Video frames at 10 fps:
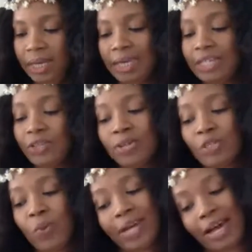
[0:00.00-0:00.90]
It's on
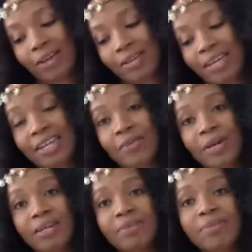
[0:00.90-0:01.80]
its way out
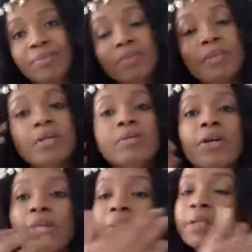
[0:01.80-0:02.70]
anyway.
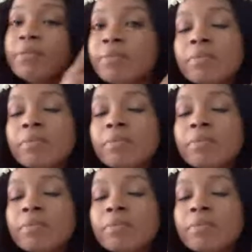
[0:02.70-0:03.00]
Sorry, go ahead.